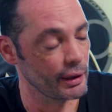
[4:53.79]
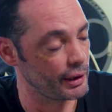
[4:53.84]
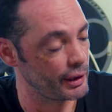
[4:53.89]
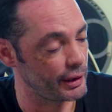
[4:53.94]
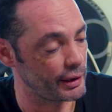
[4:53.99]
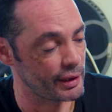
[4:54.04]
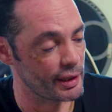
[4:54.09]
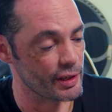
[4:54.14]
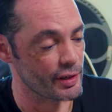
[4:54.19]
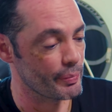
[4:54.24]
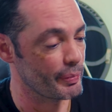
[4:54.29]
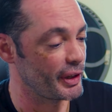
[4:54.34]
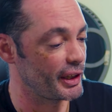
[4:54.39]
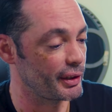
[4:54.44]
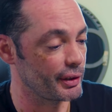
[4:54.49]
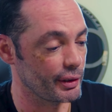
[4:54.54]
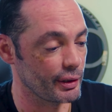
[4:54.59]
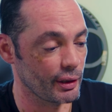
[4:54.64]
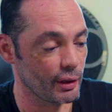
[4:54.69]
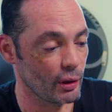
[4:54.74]
It doesn't
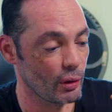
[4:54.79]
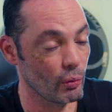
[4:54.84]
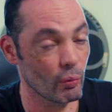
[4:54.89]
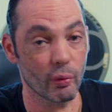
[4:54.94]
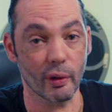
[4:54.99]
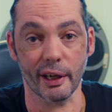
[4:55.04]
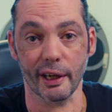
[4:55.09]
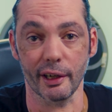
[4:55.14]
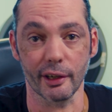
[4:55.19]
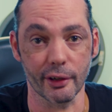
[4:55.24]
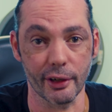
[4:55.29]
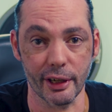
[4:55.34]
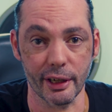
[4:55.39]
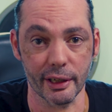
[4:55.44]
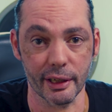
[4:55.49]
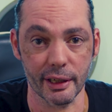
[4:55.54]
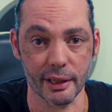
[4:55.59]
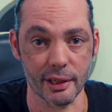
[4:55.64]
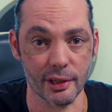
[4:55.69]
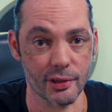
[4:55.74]
matter what area
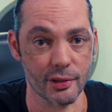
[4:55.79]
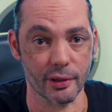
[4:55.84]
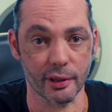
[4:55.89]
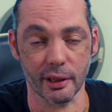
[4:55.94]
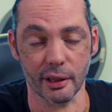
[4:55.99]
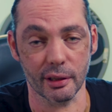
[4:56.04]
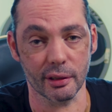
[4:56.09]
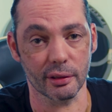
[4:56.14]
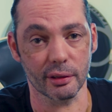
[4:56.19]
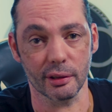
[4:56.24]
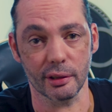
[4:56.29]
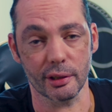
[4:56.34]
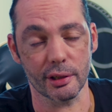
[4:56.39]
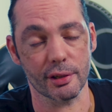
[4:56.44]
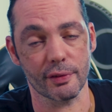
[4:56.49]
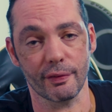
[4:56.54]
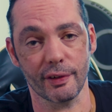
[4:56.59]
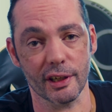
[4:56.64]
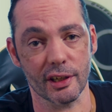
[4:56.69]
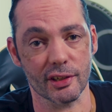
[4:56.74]
it is. You can learn
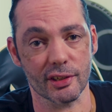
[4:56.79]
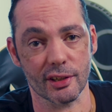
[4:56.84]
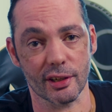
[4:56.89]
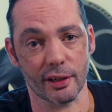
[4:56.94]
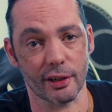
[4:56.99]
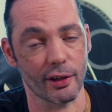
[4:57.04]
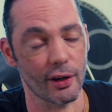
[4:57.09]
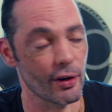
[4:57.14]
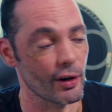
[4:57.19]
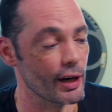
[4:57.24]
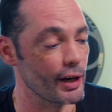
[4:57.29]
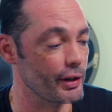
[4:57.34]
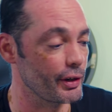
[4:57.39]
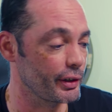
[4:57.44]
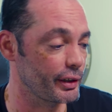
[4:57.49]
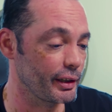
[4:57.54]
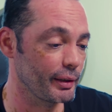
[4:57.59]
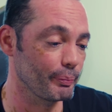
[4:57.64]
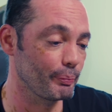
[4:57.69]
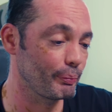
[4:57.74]
to fix a car. You
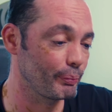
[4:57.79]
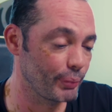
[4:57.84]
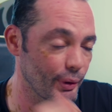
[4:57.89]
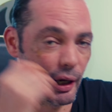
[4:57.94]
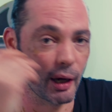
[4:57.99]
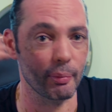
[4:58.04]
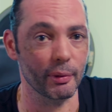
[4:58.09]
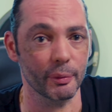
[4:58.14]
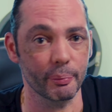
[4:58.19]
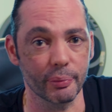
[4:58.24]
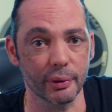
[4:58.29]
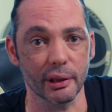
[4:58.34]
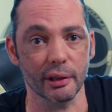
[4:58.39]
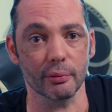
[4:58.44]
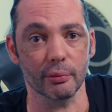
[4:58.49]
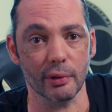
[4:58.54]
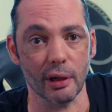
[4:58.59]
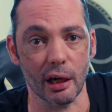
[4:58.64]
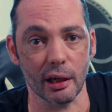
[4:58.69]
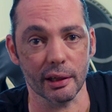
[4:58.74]
can probably put a
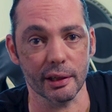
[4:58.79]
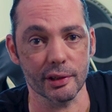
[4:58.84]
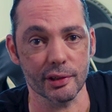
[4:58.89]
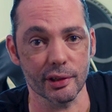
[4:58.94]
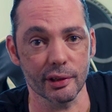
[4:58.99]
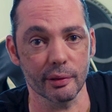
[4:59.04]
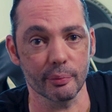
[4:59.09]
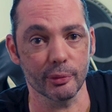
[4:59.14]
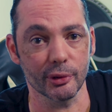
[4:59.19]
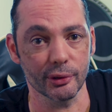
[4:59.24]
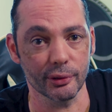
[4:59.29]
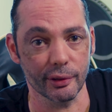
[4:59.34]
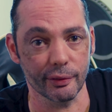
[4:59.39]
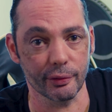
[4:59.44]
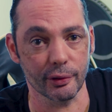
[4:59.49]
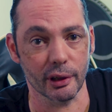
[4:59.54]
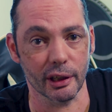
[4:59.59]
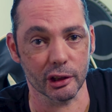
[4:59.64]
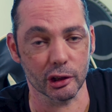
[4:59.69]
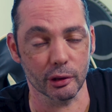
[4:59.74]
rocket to the moon if
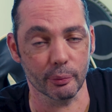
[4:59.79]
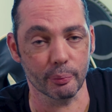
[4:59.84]
you actually